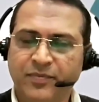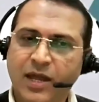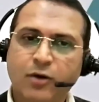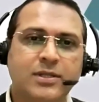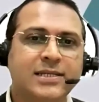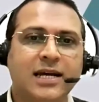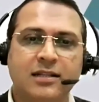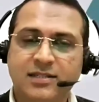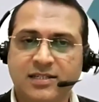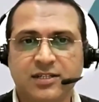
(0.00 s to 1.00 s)
Now, these
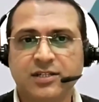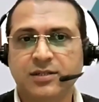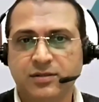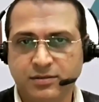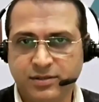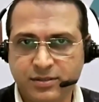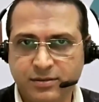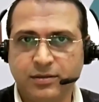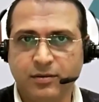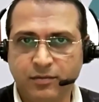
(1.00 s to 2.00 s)
are the Sanskrit
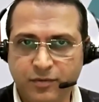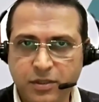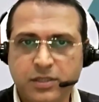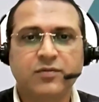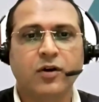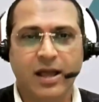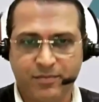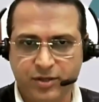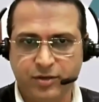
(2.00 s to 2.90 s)
words what I'm